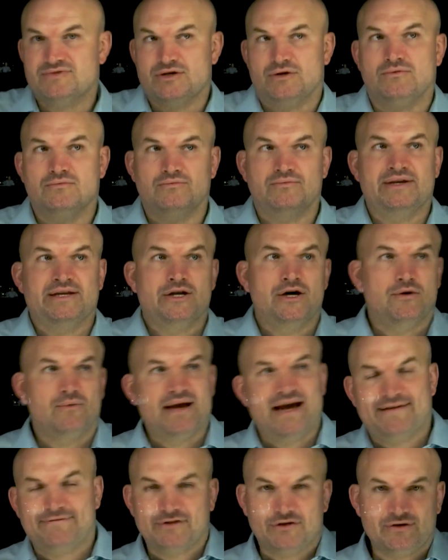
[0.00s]
So we know
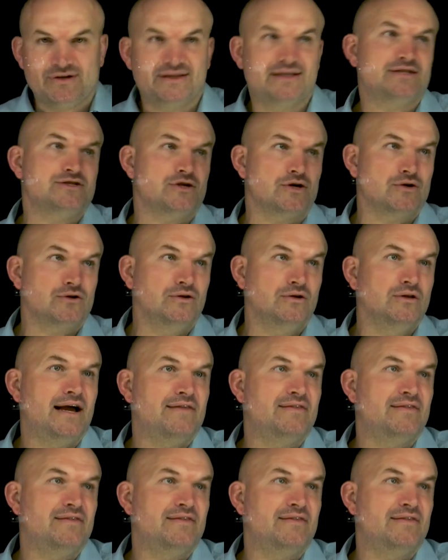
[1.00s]
we have to create that circle.